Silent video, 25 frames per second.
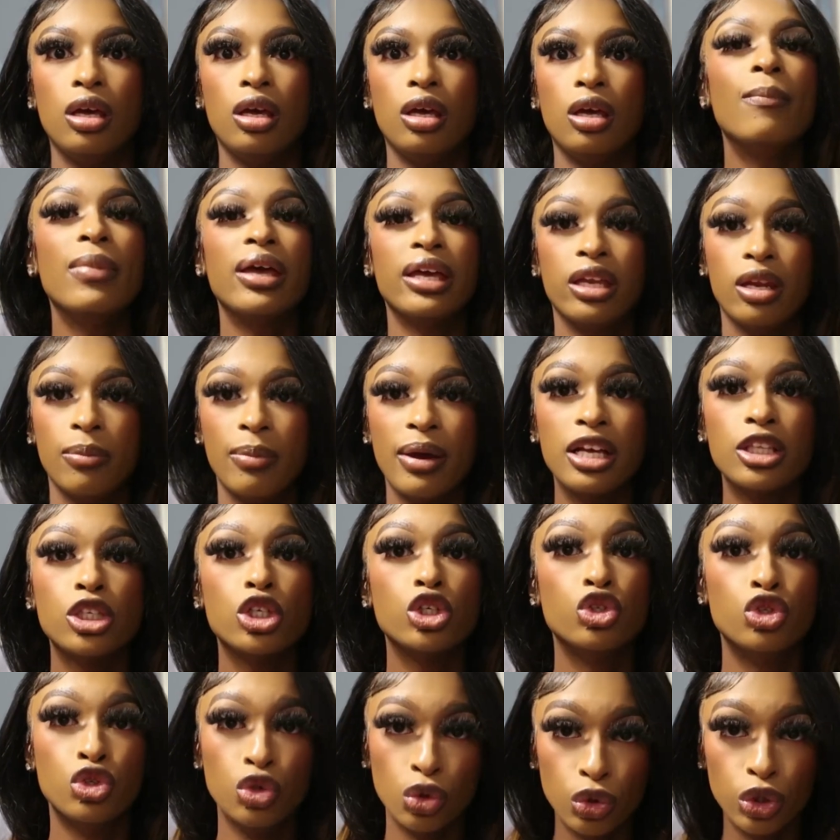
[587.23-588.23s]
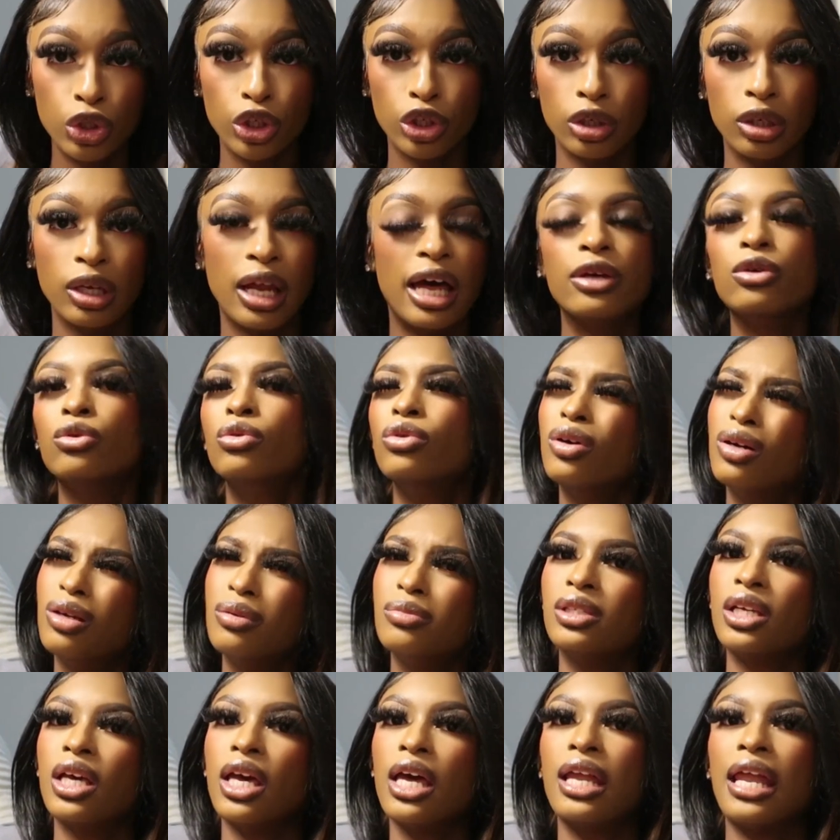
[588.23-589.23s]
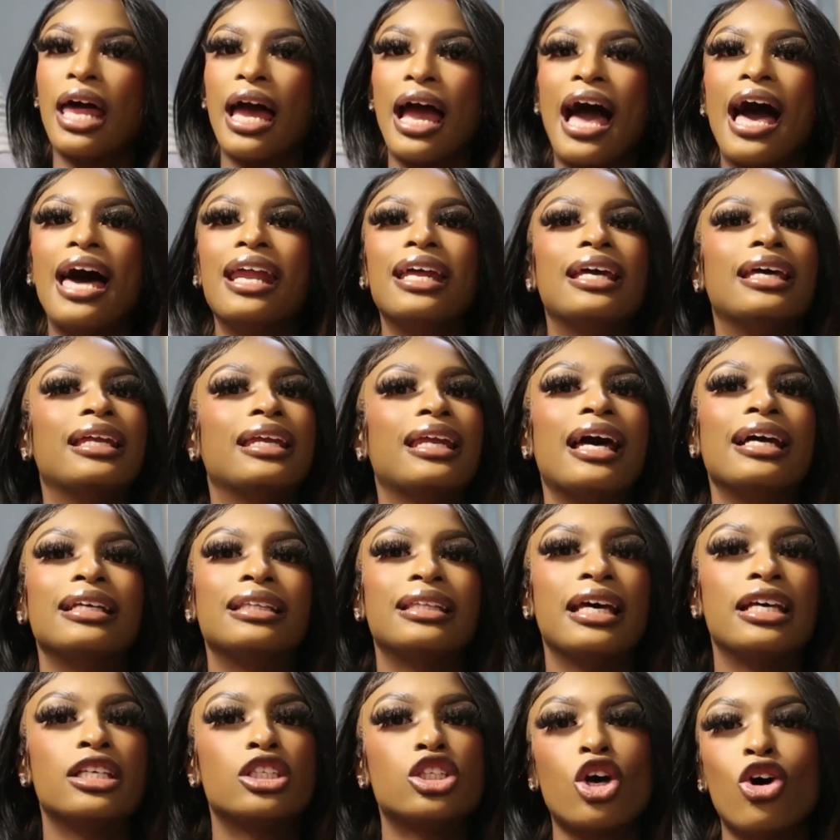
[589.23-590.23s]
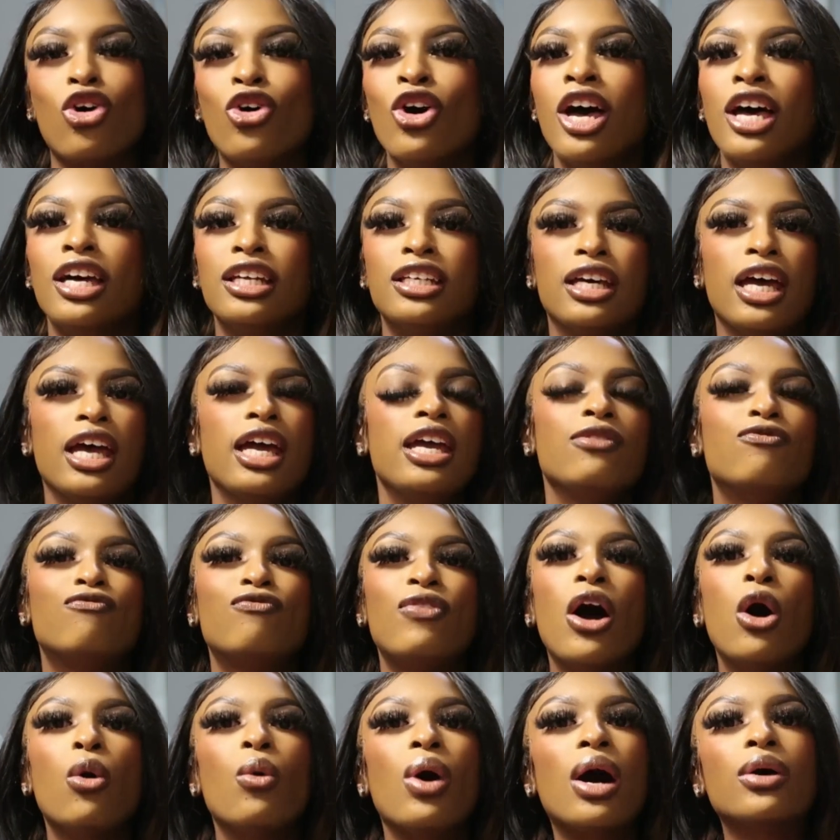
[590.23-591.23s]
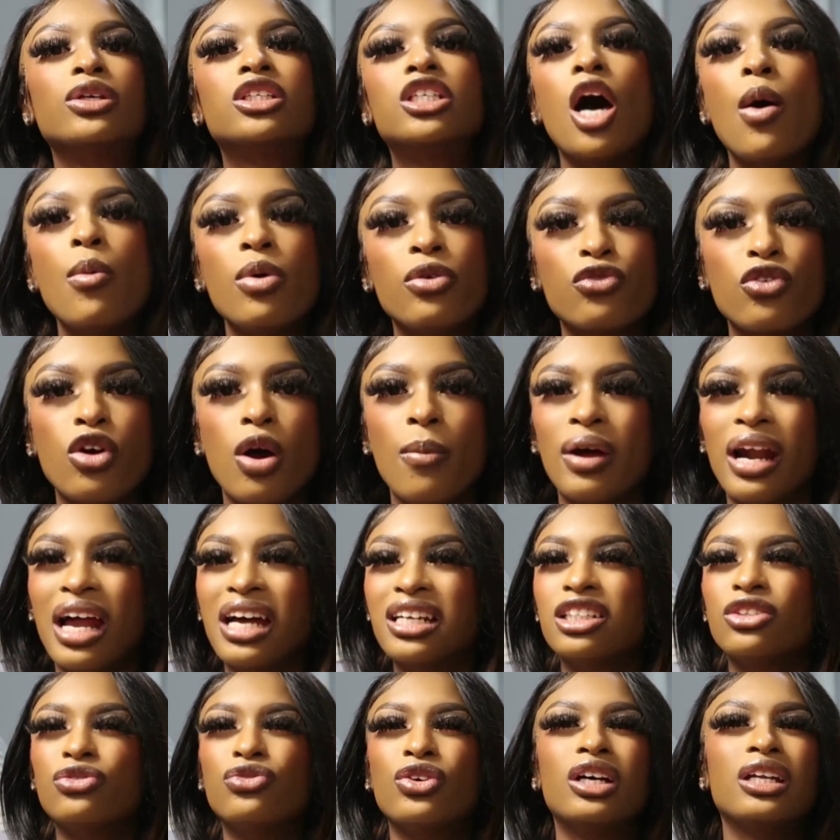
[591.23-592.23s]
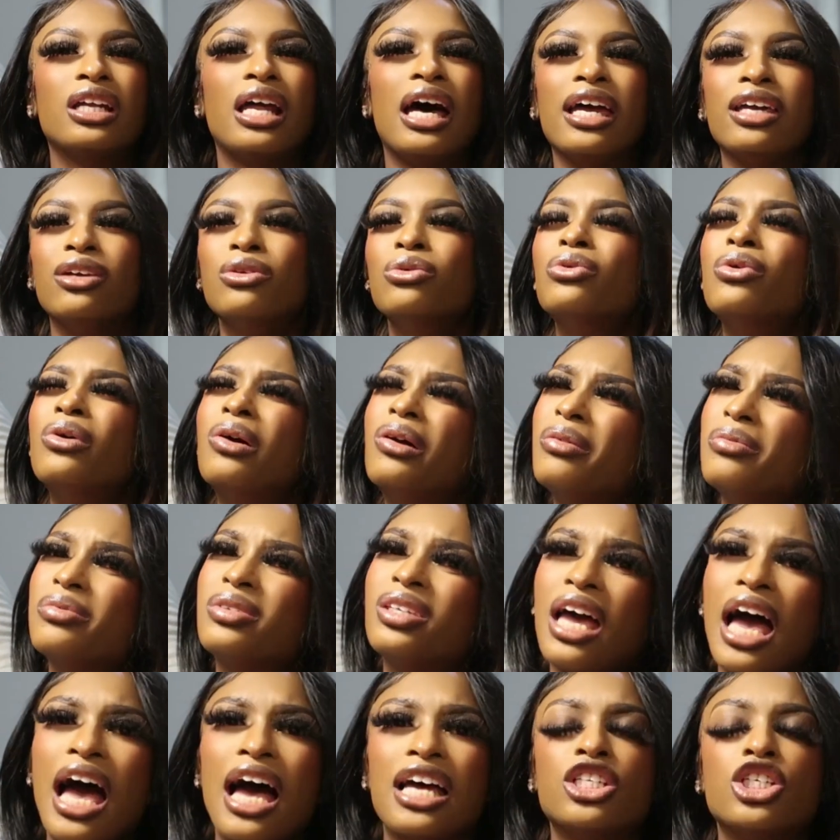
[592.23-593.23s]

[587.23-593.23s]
I'm making it back to junior. Like, you know what I'm saying? Like, I didn't like that. So they felt where I was coming from, but I just felt like, you know what I'm saying?